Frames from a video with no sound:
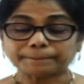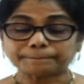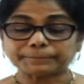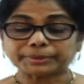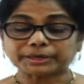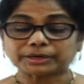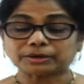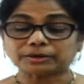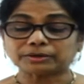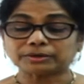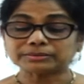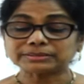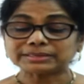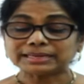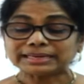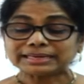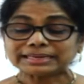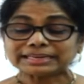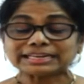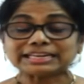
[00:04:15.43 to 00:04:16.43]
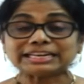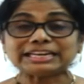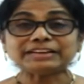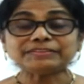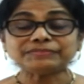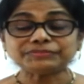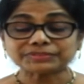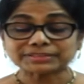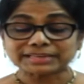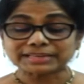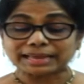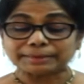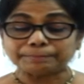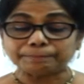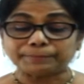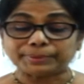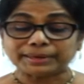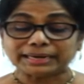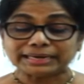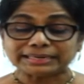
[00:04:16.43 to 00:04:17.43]
because it lives
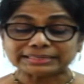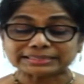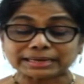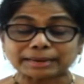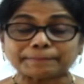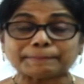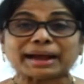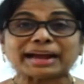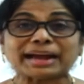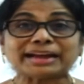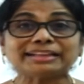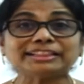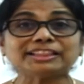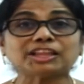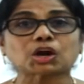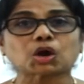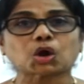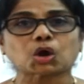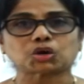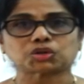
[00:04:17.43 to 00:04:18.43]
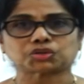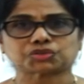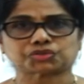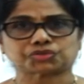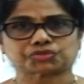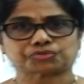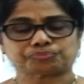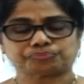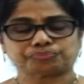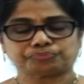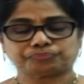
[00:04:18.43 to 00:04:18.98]
and breeds among the rocks.